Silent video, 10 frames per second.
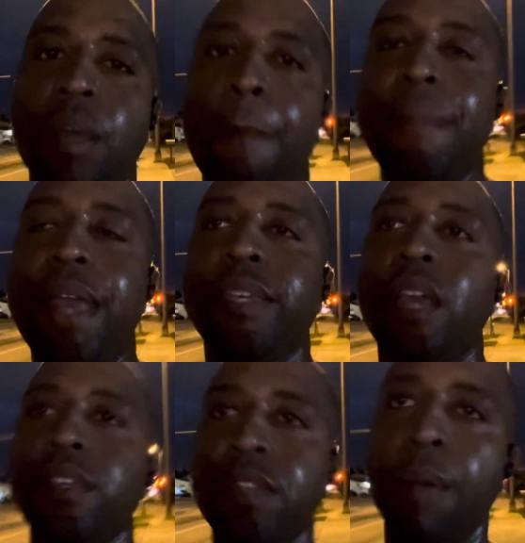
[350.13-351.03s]

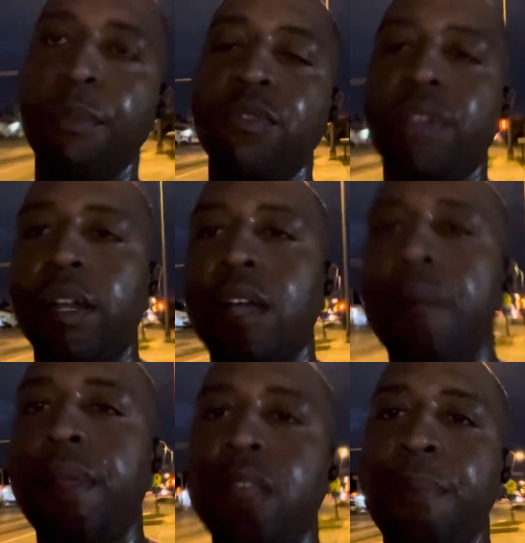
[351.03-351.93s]
makeyourmove.com.
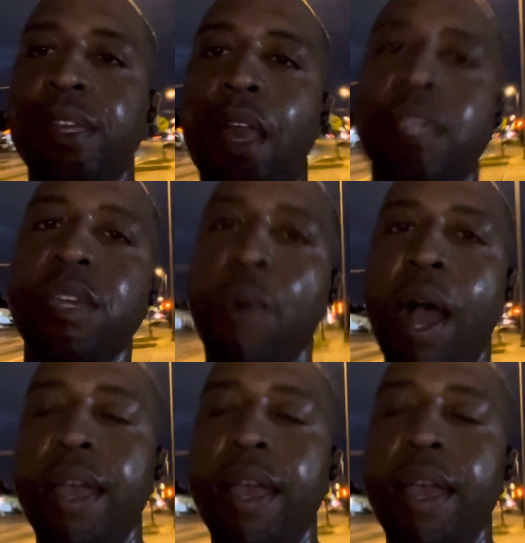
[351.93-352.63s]
That's makeyourmove.com.